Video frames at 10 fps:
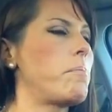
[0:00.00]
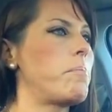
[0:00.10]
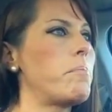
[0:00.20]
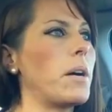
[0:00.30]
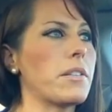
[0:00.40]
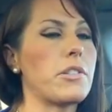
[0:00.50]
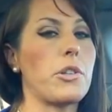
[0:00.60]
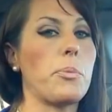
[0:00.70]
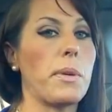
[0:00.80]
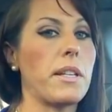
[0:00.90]
busts
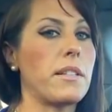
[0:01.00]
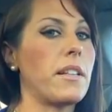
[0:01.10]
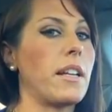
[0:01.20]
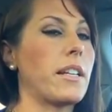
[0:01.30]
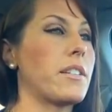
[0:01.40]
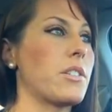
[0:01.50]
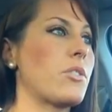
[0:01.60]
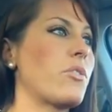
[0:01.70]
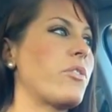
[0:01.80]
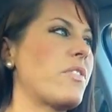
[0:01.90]
open, and I can
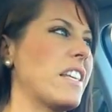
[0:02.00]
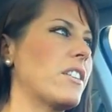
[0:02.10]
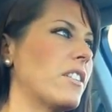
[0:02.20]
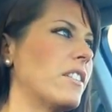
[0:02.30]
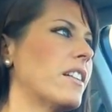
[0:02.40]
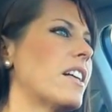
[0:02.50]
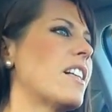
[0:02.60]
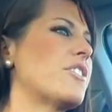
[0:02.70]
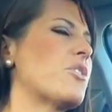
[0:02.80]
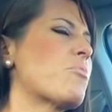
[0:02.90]
just feel
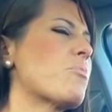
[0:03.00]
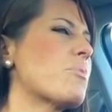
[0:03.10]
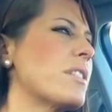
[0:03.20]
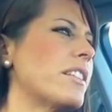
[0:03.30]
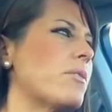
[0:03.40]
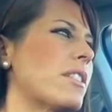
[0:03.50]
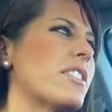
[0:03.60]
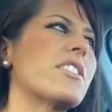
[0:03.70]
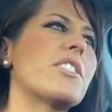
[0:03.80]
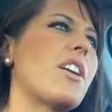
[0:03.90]
just really,
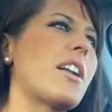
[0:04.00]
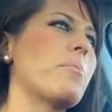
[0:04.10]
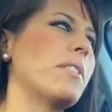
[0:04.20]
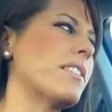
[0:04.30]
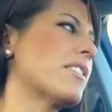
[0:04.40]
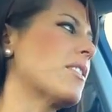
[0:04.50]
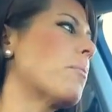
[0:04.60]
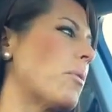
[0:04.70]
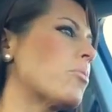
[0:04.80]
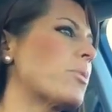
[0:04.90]
there's not a blister,
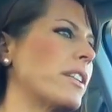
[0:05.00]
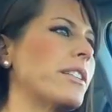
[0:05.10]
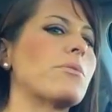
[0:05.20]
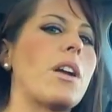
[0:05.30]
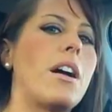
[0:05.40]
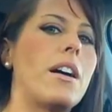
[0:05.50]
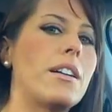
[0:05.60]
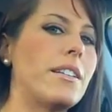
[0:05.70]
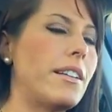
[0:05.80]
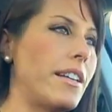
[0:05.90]
but really raw.
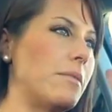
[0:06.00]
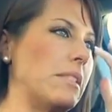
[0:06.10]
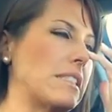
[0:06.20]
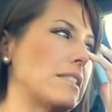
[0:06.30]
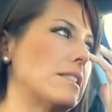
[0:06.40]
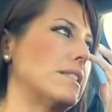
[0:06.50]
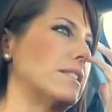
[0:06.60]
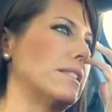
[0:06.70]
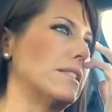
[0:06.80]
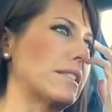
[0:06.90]
And I'm like,
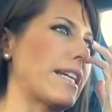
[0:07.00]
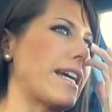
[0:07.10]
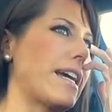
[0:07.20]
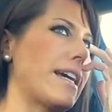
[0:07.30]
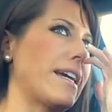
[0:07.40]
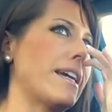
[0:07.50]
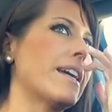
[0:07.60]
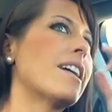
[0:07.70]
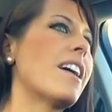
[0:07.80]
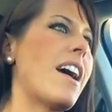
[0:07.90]
oh, okay.
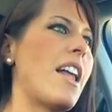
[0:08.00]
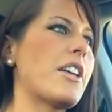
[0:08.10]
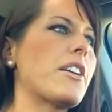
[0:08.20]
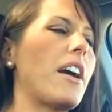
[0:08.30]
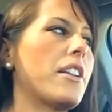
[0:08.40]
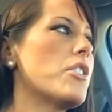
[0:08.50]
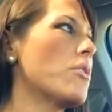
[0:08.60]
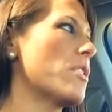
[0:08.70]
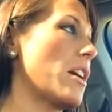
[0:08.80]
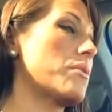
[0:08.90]
I
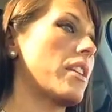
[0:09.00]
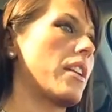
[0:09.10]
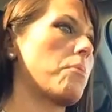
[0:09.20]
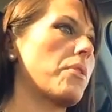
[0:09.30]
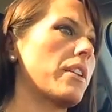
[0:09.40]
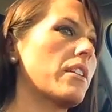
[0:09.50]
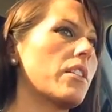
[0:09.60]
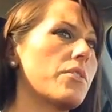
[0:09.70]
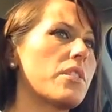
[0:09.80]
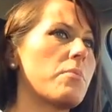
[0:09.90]
knew that I was getting pretty
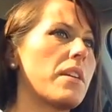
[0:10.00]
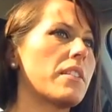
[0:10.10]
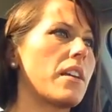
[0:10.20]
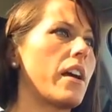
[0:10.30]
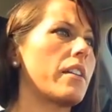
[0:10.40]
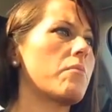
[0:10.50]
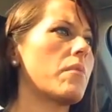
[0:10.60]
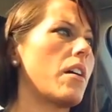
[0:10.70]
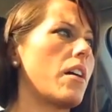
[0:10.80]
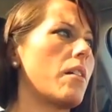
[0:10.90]
close to being
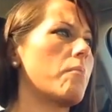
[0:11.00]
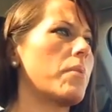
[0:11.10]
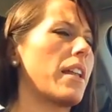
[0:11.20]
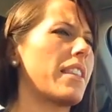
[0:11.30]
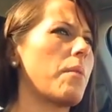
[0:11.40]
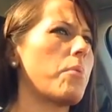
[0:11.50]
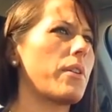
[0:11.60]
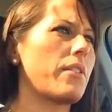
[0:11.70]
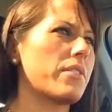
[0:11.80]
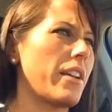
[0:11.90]
done, but at that
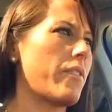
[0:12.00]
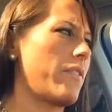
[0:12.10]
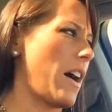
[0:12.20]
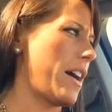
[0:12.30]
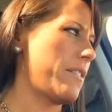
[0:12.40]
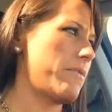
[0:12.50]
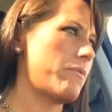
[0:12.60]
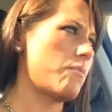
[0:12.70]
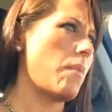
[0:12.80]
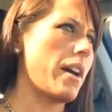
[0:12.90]
point I was like 5
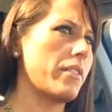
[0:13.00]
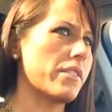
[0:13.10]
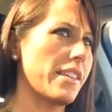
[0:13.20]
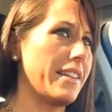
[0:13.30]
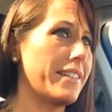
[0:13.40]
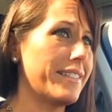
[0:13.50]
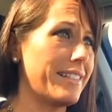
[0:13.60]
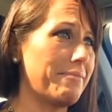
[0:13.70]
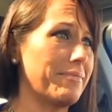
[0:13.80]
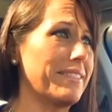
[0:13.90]
miles in,
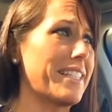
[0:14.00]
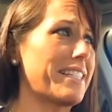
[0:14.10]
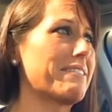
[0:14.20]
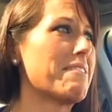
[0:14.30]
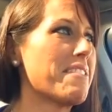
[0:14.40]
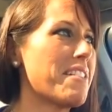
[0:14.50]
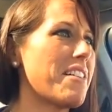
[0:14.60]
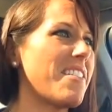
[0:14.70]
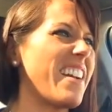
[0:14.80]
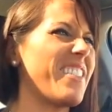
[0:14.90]
and I'm like,
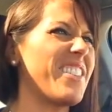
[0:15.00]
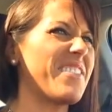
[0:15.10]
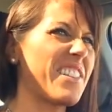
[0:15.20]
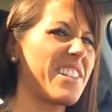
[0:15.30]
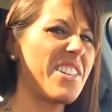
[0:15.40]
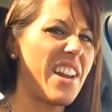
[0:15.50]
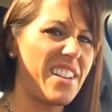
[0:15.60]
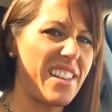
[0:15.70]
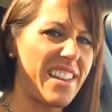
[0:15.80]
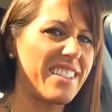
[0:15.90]
all right, well, I'm gonna try to
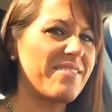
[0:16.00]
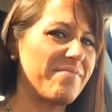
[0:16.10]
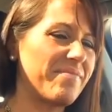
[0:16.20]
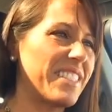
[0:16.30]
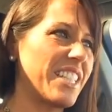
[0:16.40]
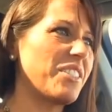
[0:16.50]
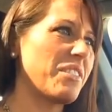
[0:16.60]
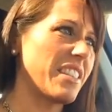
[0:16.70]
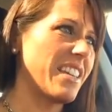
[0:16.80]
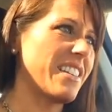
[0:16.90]
like deal
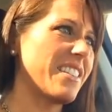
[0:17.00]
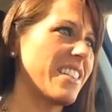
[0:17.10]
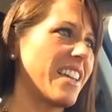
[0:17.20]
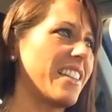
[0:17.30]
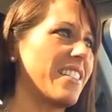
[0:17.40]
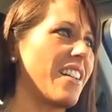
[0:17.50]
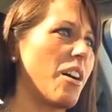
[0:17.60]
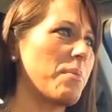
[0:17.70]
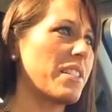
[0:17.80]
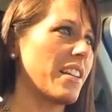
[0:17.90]
with this, and
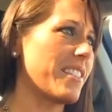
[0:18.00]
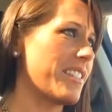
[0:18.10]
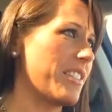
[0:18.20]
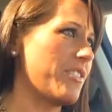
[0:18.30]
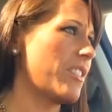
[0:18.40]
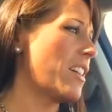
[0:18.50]
I'll be done soon.